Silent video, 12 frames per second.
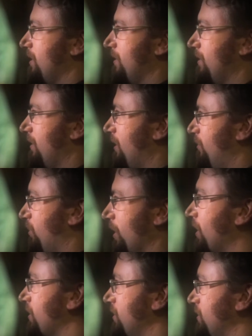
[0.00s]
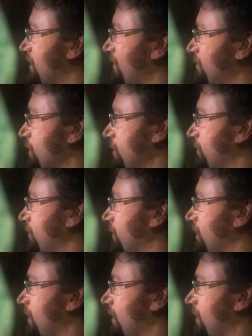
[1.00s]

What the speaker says: that productions have moved.